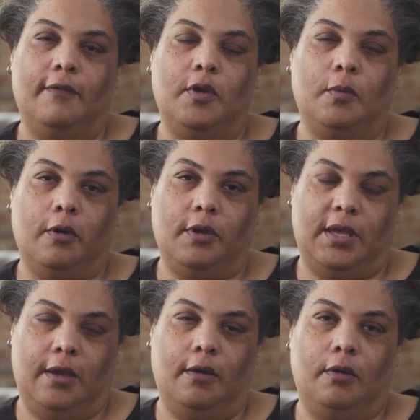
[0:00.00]
of your work
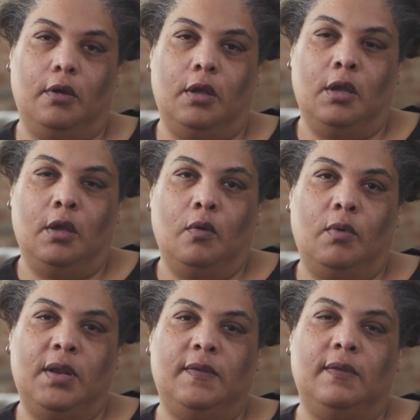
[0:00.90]
here?
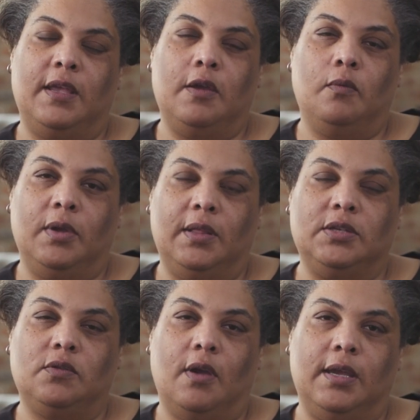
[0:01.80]
What is it that you're
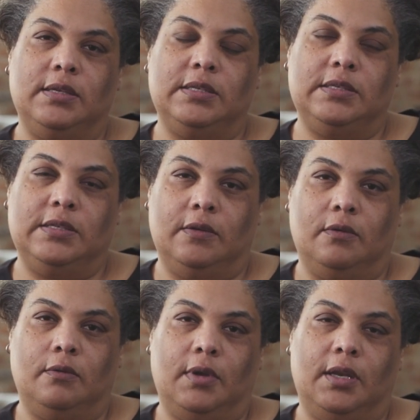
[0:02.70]
really trying to
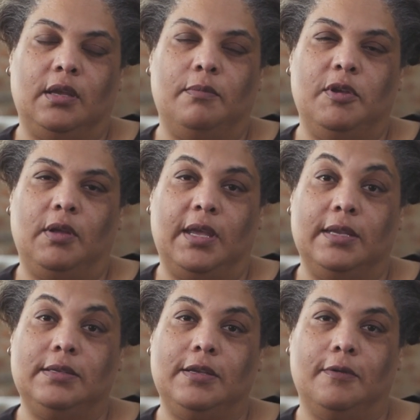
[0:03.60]
do and
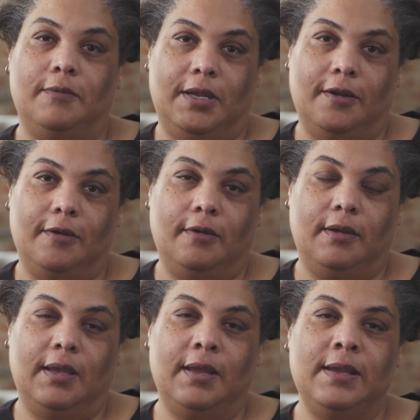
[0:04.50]
communicate to your reader?
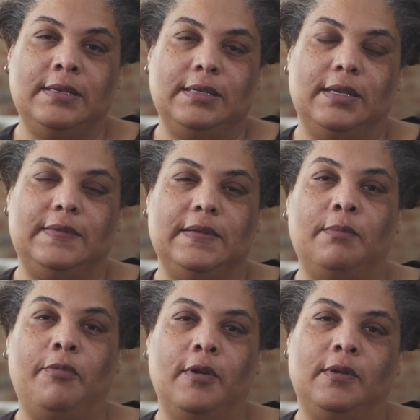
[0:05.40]
And it's an
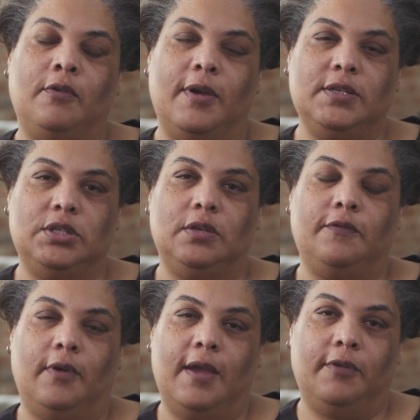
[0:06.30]
important question
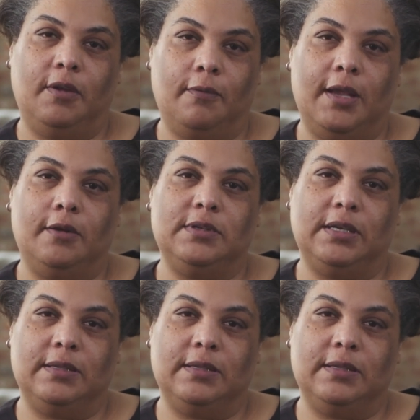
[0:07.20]
for every writer to